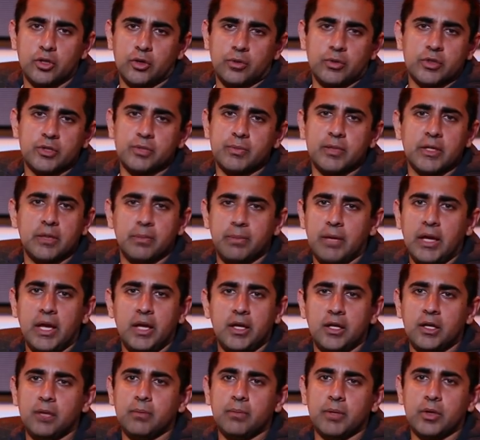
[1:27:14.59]
You're just being
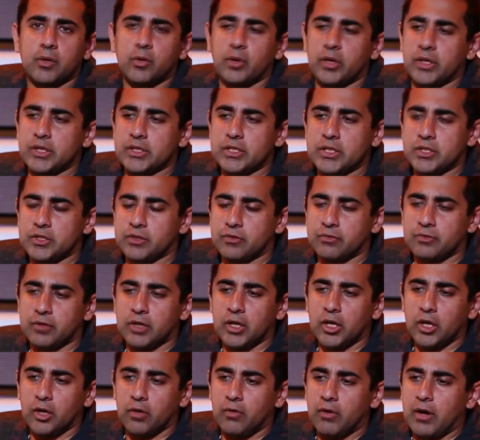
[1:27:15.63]
paid in Bitcoin. It's as if
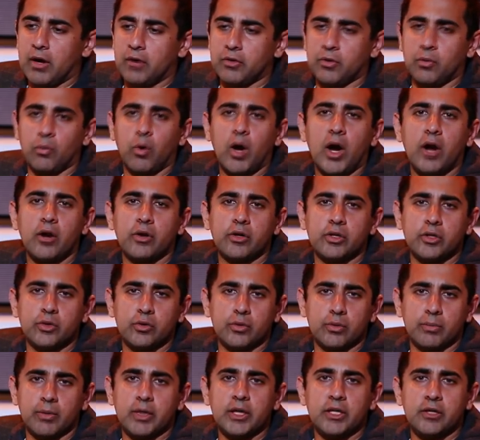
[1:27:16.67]
rather than wiring
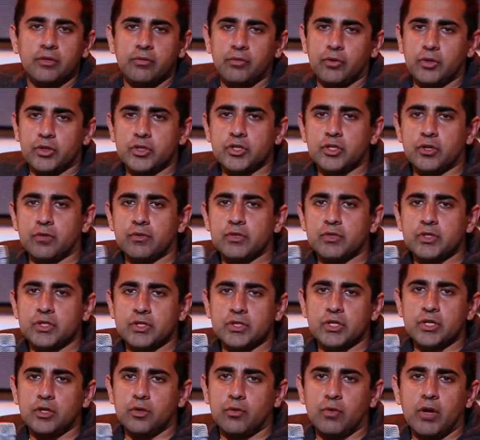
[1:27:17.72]
you the money for the
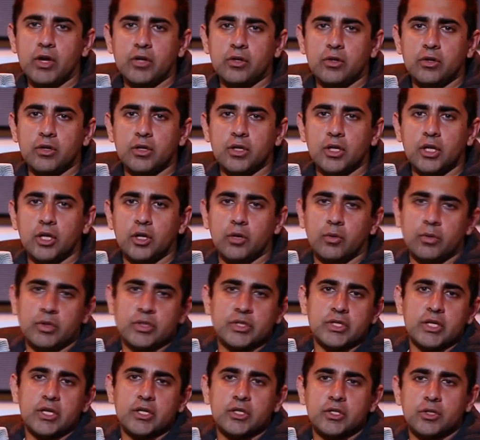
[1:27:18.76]
services that you rendered, we
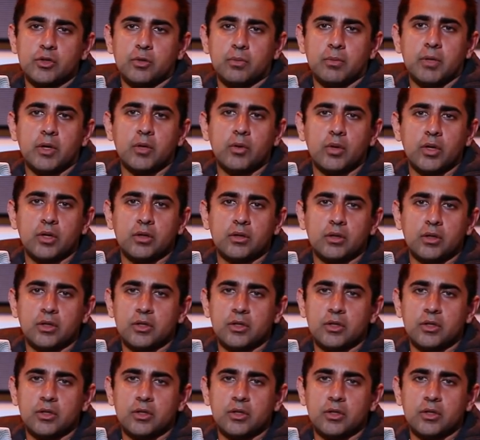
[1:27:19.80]
just send it to you in Bitcoin.